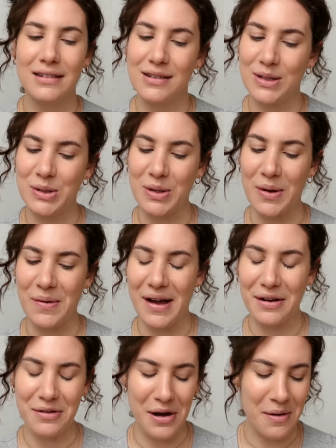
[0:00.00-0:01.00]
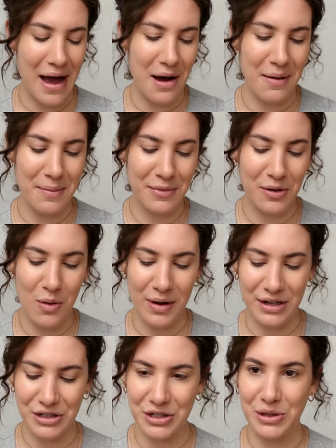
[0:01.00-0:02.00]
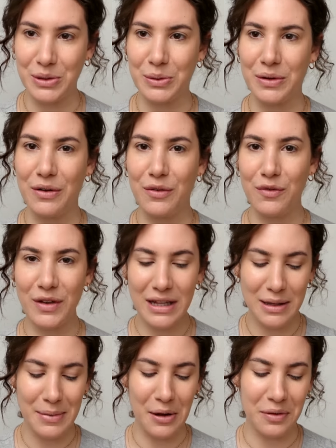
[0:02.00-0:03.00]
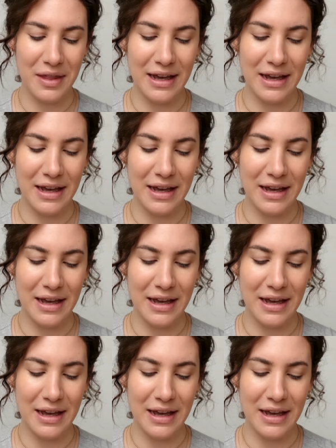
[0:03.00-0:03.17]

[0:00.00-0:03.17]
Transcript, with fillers: So I don't know how I'm going to feel about